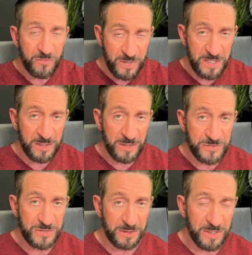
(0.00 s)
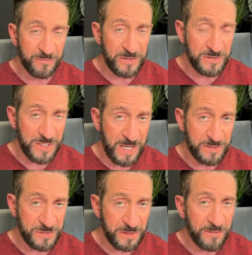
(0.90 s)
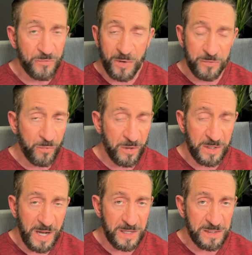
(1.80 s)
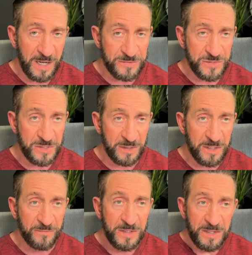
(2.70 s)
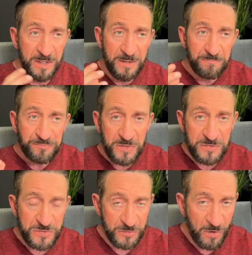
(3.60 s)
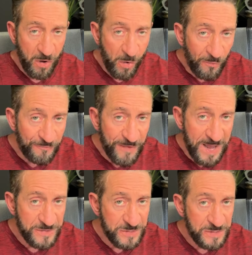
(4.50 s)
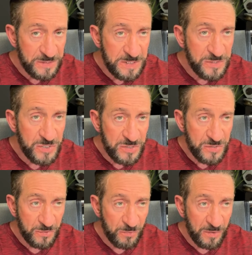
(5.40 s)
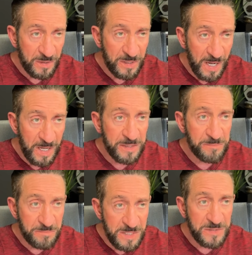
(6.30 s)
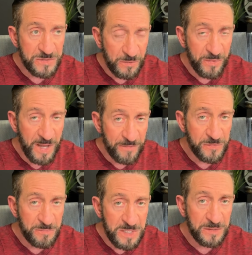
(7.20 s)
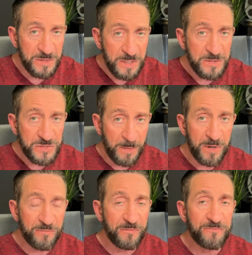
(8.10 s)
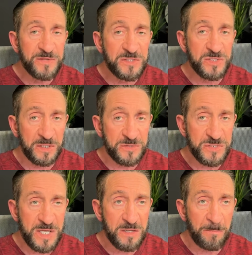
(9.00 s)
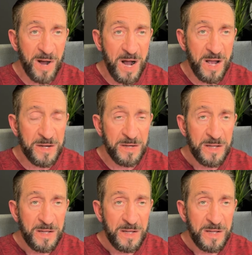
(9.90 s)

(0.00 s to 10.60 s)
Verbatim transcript: created us to live and designed us to live, the way the Word of God guides us to live. So, to hold fast to the teachings of the Word of God, it means that we have to be in somewhat of a vigilant state of mind.